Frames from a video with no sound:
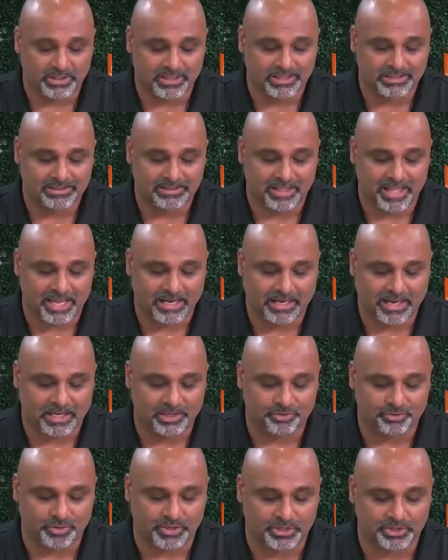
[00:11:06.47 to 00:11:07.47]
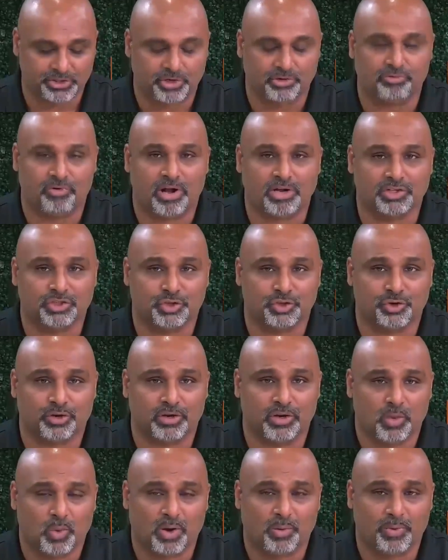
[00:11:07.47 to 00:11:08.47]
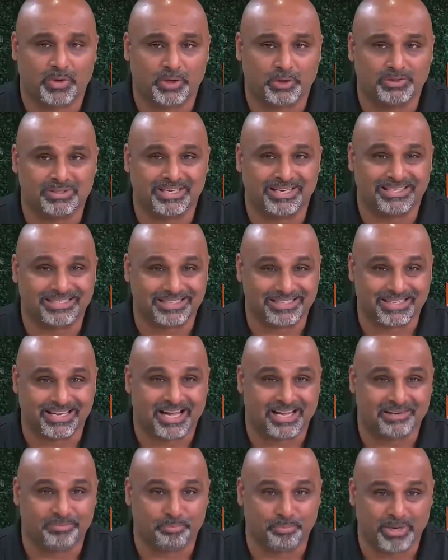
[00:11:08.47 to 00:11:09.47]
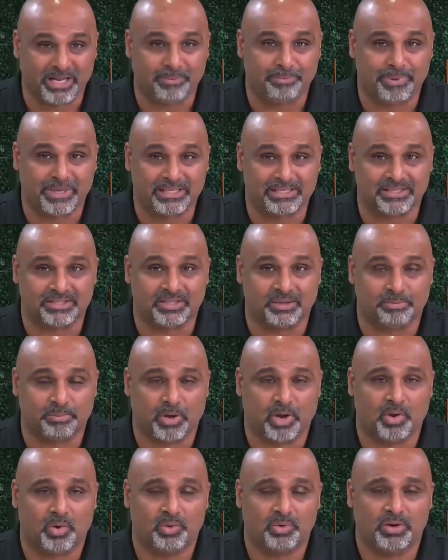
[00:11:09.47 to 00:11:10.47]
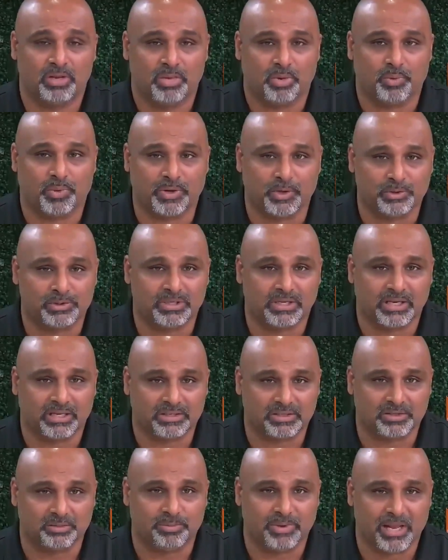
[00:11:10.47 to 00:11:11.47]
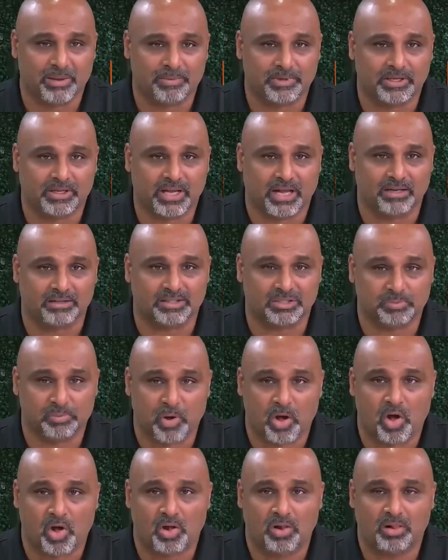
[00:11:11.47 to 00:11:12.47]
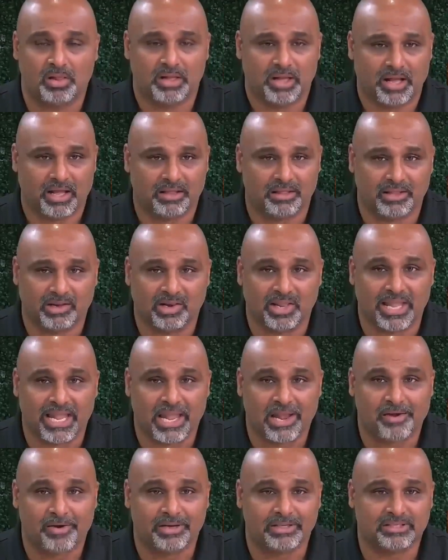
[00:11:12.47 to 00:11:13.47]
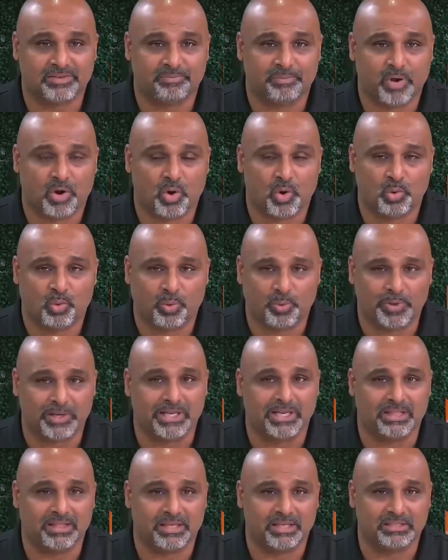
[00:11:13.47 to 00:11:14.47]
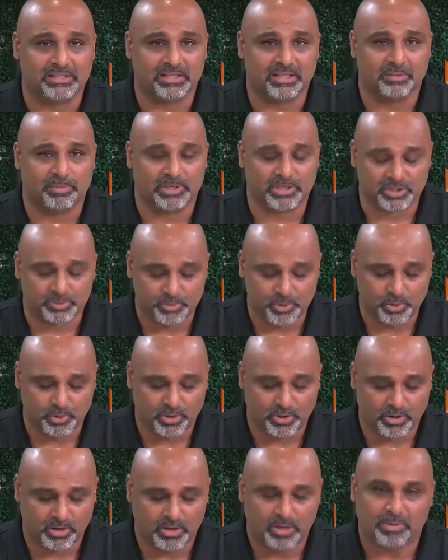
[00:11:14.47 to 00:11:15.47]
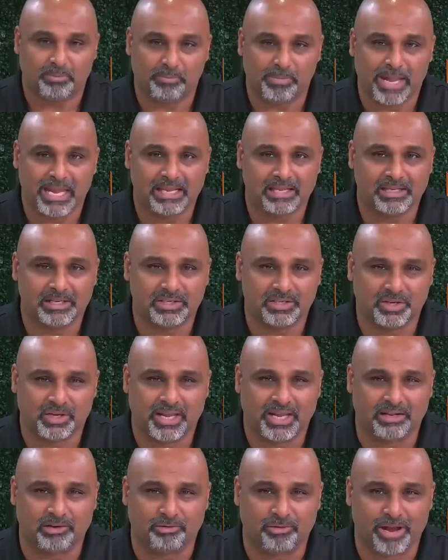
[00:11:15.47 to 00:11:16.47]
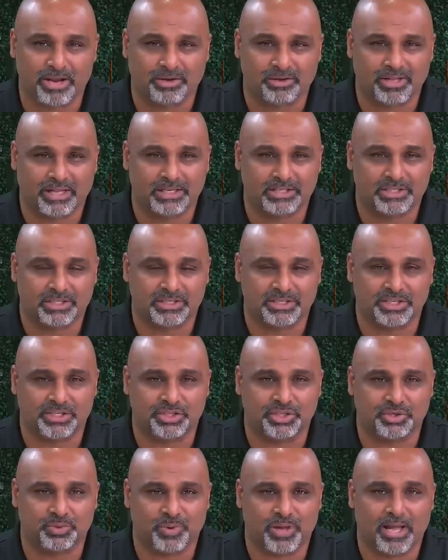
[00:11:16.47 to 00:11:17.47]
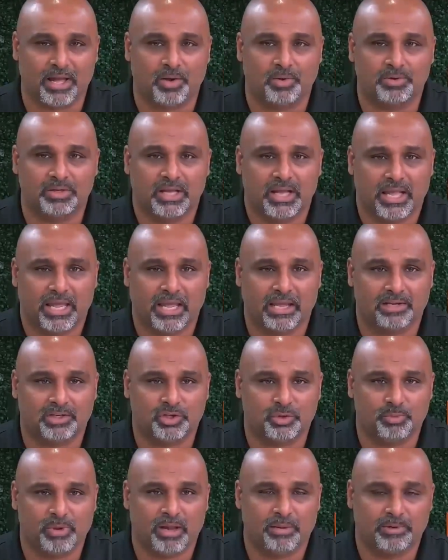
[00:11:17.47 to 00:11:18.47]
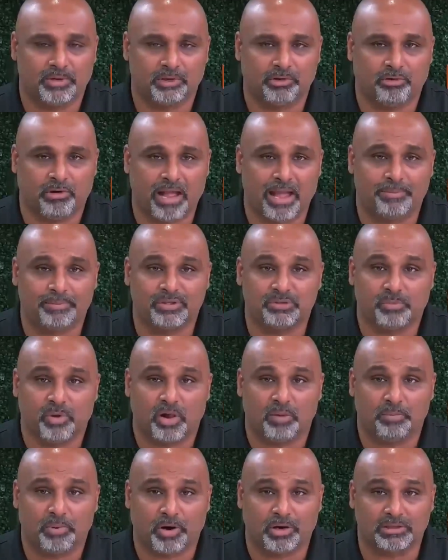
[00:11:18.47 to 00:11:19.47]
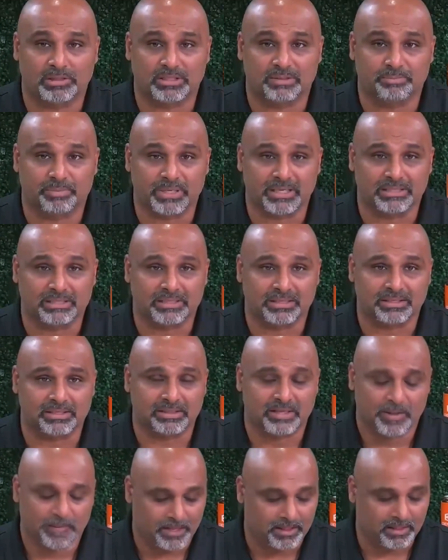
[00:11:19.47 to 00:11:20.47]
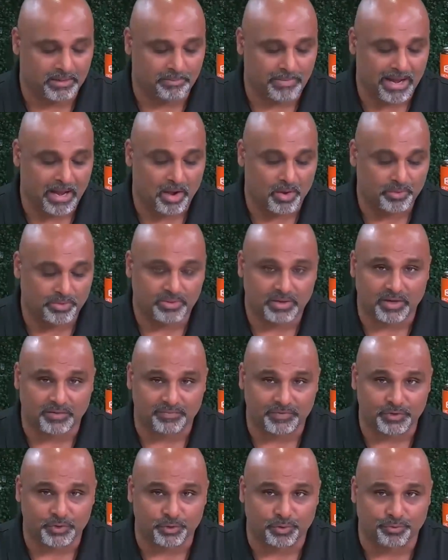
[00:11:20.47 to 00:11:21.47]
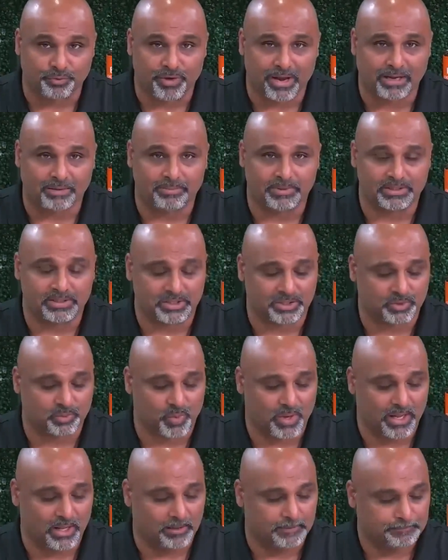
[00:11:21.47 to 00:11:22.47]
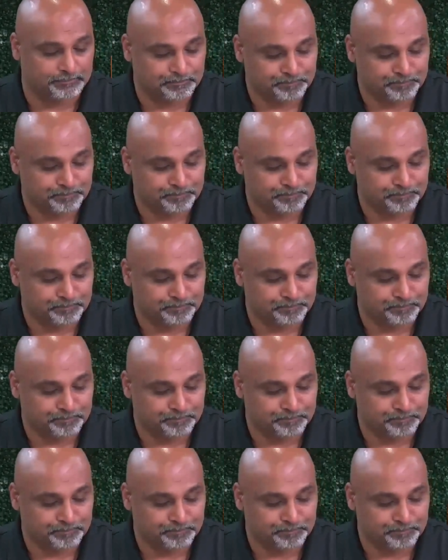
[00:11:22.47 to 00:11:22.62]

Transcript: this like a traditional ronjour where we're using it to cut big pieces of bone, but we're using it to be able to cut small little areas of bone where we need things a little bit smoother, but mainly to get granulation tissue out and to be able to grab small parts and pieces in the mouth of tooth fragments as well.